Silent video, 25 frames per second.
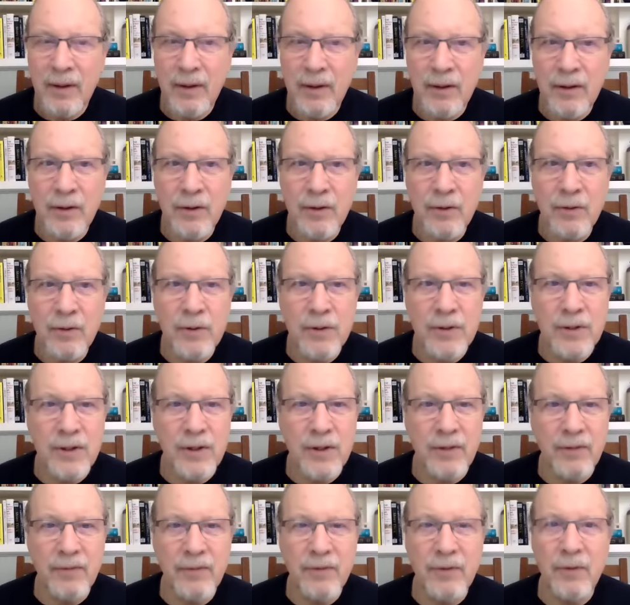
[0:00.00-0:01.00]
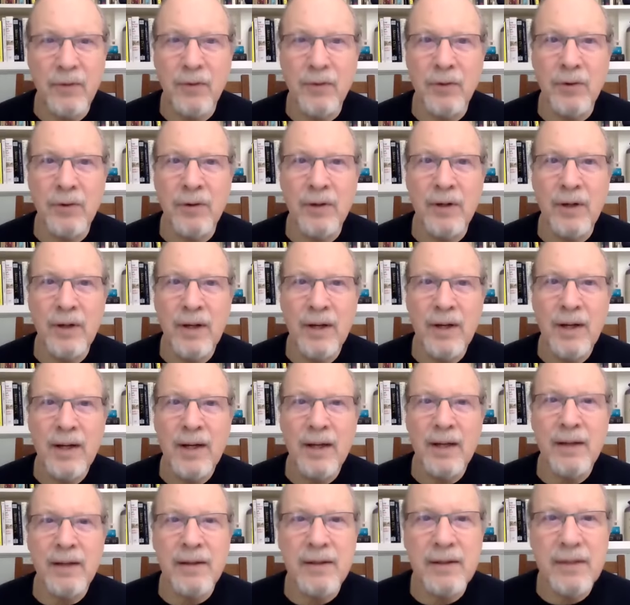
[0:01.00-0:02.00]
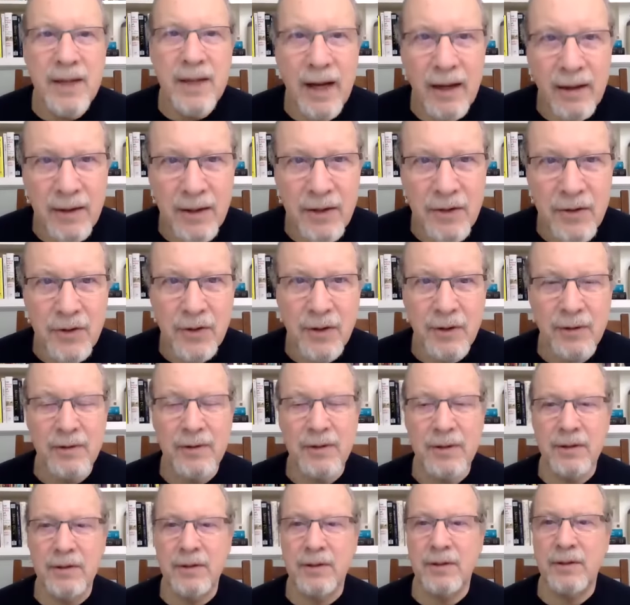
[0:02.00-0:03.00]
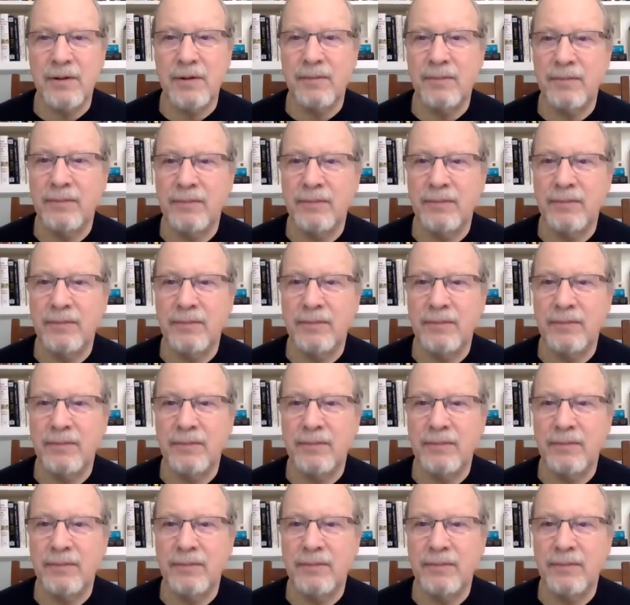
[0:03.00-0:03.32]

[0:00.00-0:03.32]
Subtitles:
use of your intelligence,